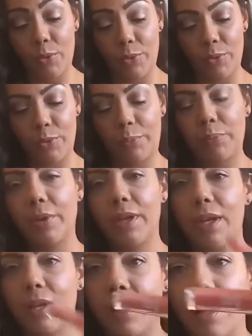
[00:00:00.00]
Ooh,
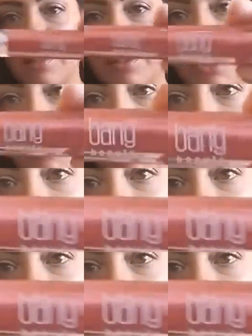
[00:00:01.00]
pretty color.